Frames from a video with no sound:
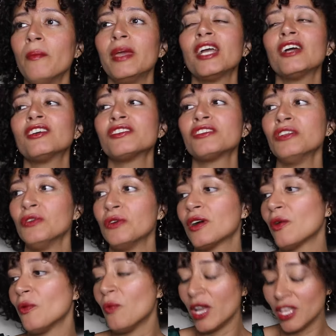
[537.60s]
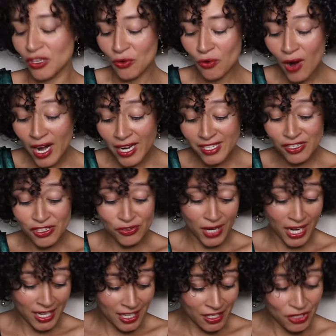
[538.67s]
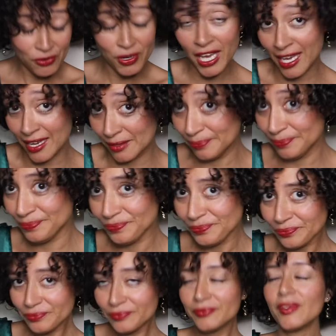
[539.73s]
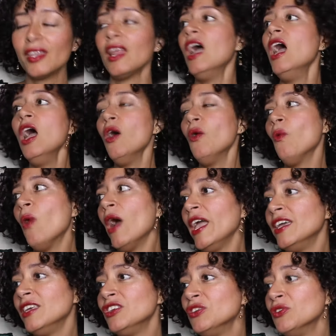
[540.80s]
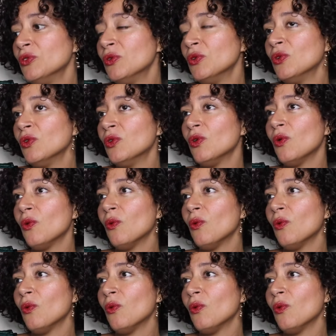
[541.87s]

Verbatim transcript: Because look, when you are straightening your hair, when you